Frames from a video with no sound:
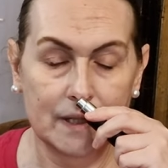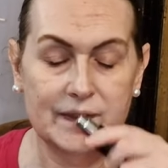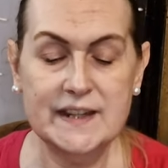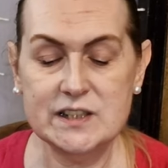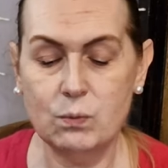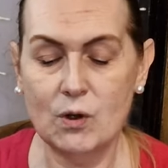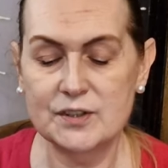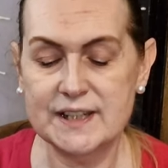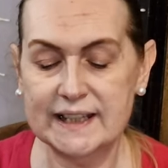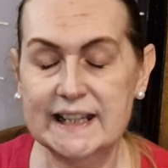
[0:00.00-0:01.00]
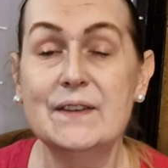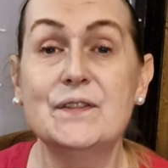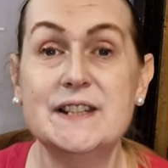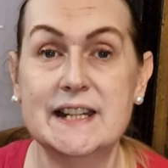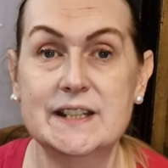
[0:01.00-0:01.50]
this was
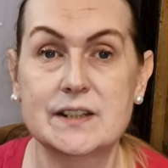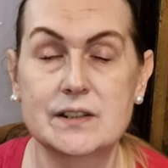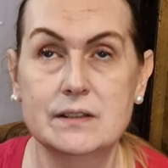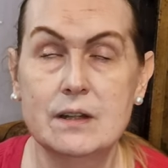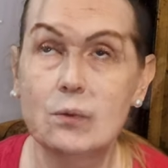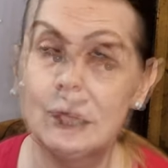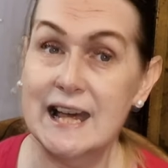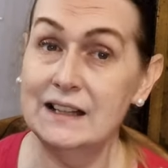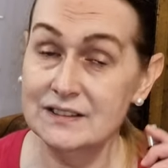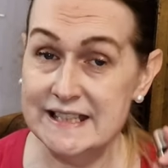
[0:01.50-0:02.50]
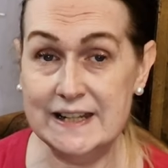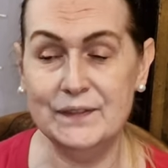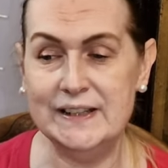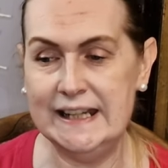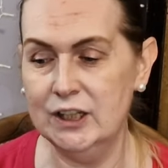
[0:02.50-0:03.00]
gifted. Chantal
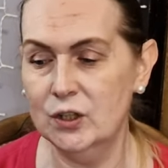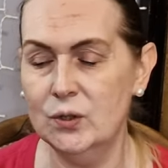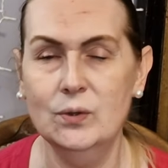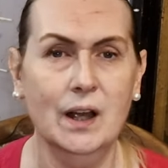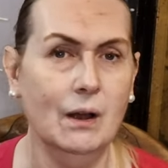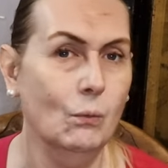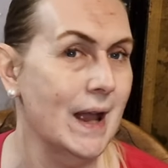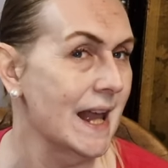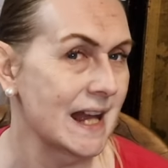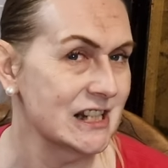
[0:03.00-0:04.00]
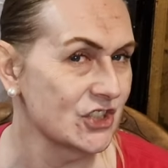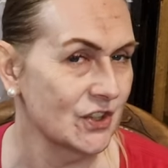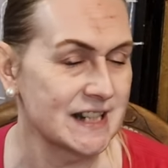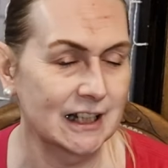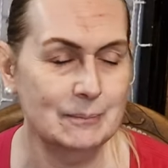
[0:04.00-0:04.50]
Tiffany, where has
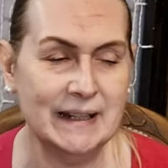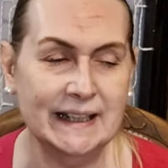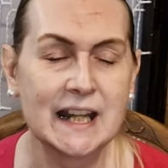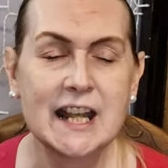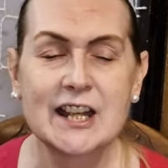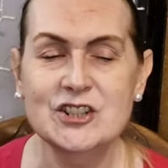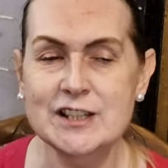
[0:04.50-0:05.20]
Chantal been? She